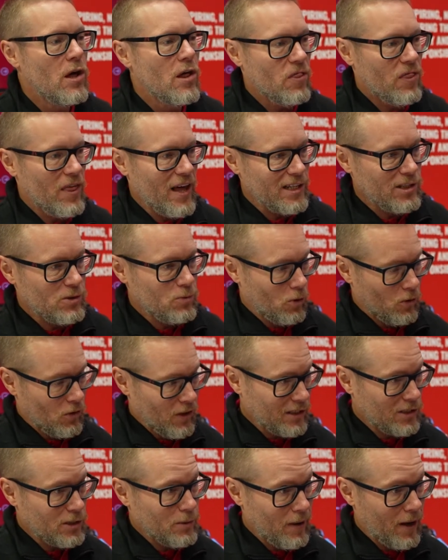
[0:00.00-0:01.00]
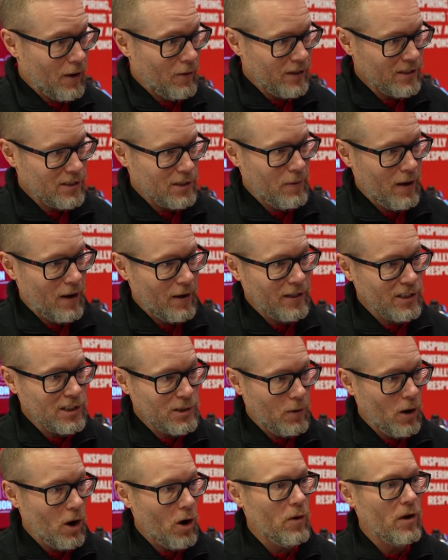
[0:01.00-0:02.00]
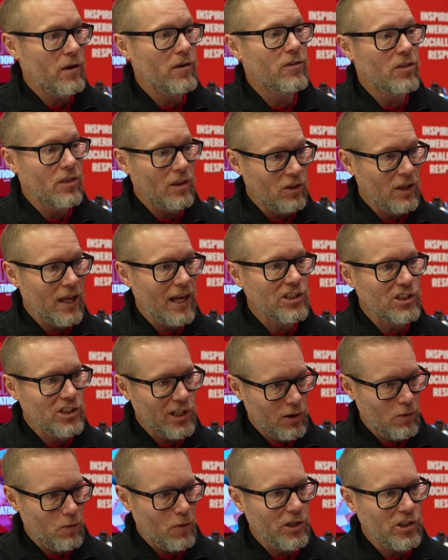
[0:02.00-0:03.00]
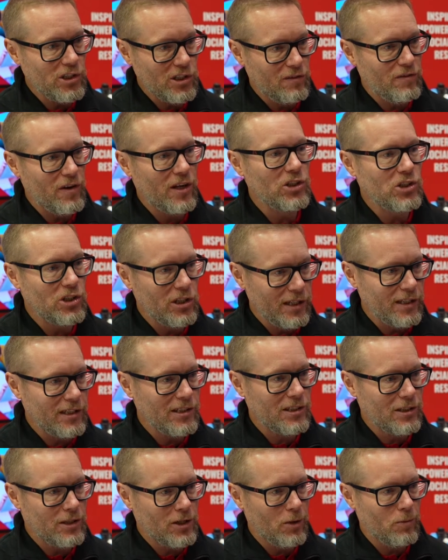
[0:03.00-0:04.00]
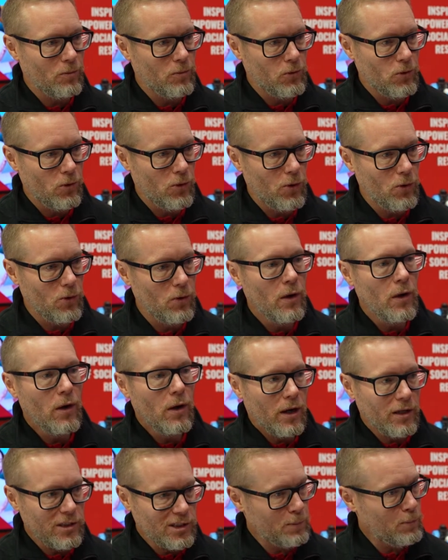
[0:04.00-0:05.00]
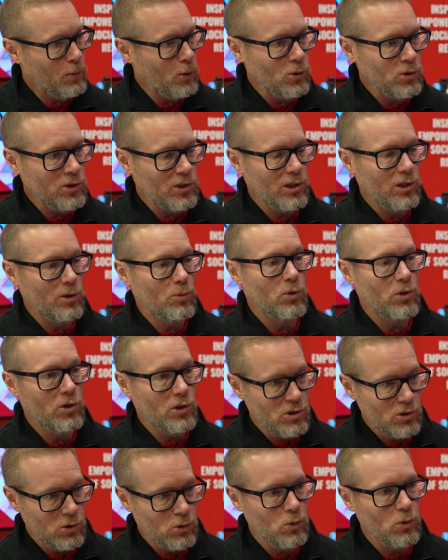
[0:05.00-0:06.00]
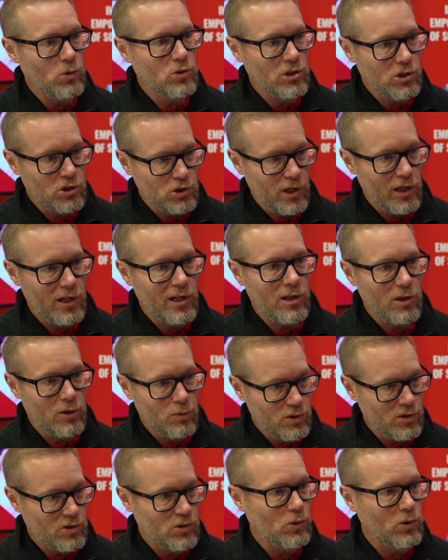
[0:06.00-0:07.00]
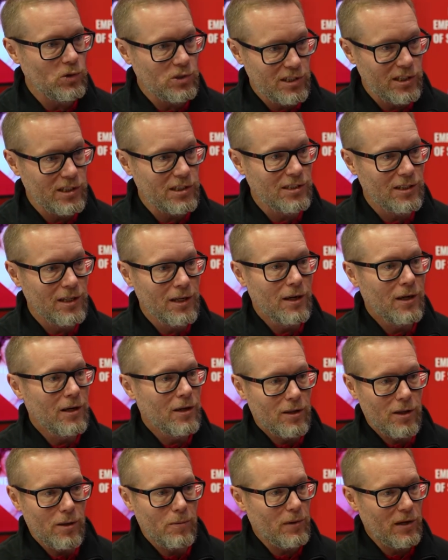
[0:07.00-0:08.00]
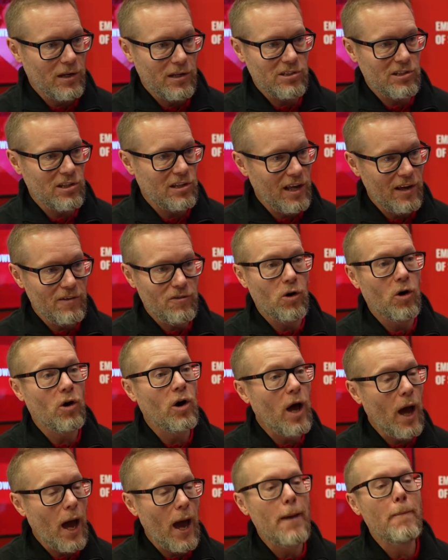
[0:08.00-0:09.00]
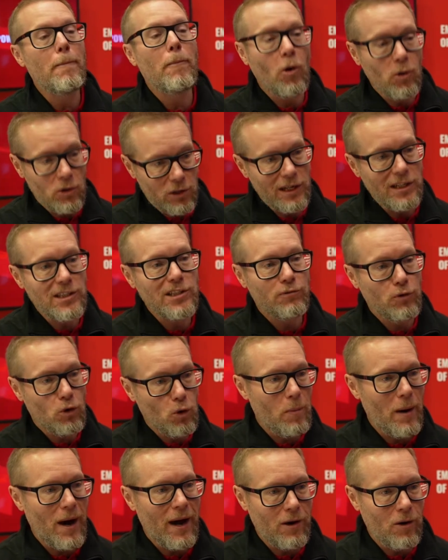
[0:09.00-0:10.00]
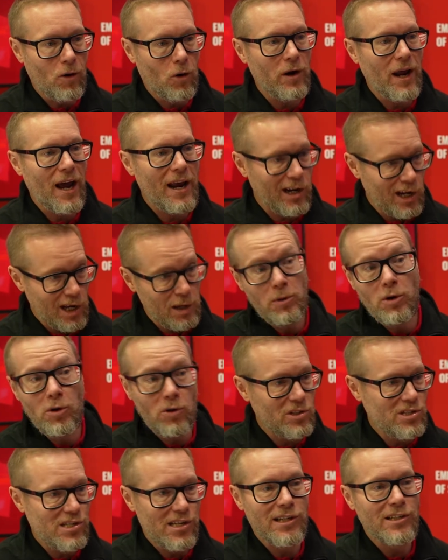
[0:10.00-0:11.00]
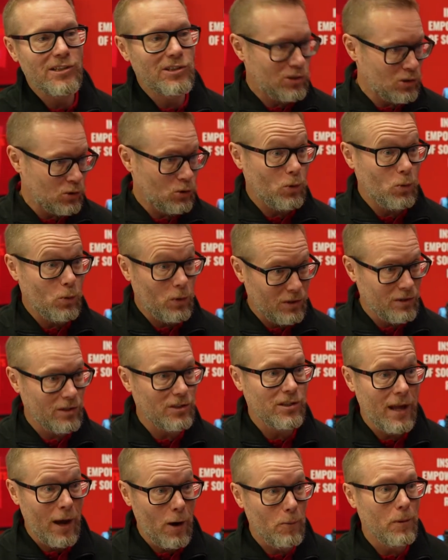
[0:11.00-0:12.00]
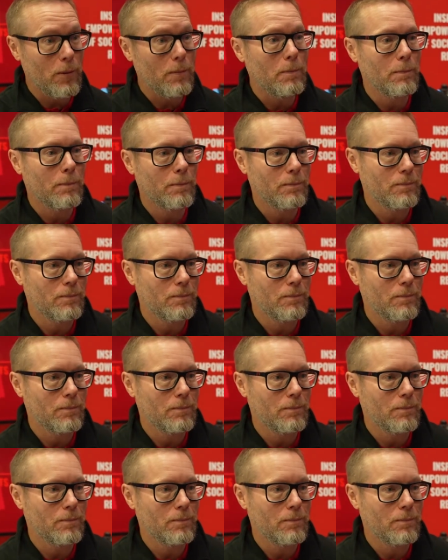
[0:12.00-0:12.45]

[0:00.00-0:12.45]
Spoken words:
That's what that's about. It's about inspiring the next generation of engineers to come through and supporting them with the tools, the training and the resources that means that they've got a body to fall back on and a community to talk with and help them.